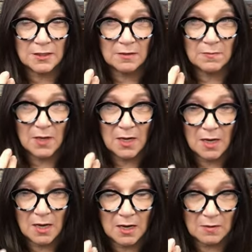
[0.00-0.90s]
some
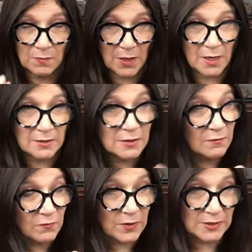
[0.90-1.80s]
um,
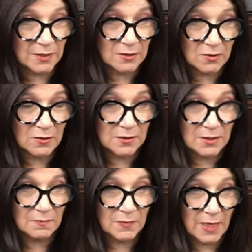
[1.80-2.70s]
positive and we tend to call
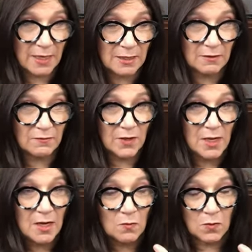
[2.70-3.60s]
some negative.
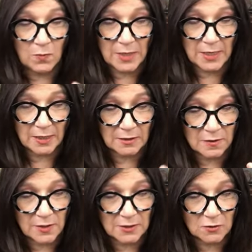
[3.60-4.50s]
When we get
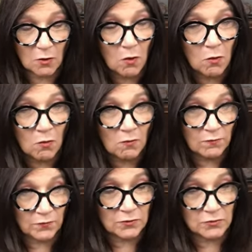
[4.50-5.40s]
this
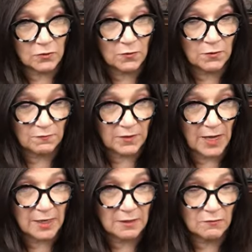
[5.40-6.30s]
overgrowth of
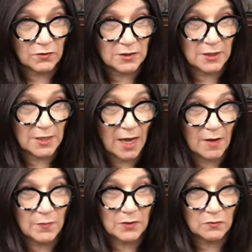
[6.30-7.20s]
negative, which can
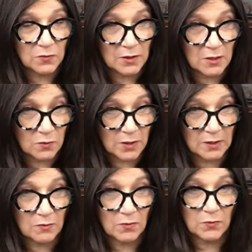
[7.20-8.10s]
happen really
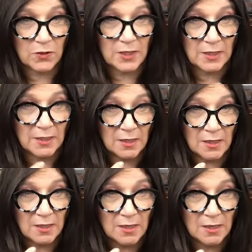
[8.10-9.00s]
quickly when we're eating,
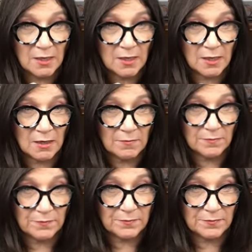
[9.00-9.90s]
um,
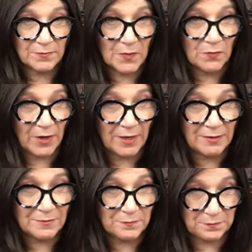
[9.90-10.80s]
right?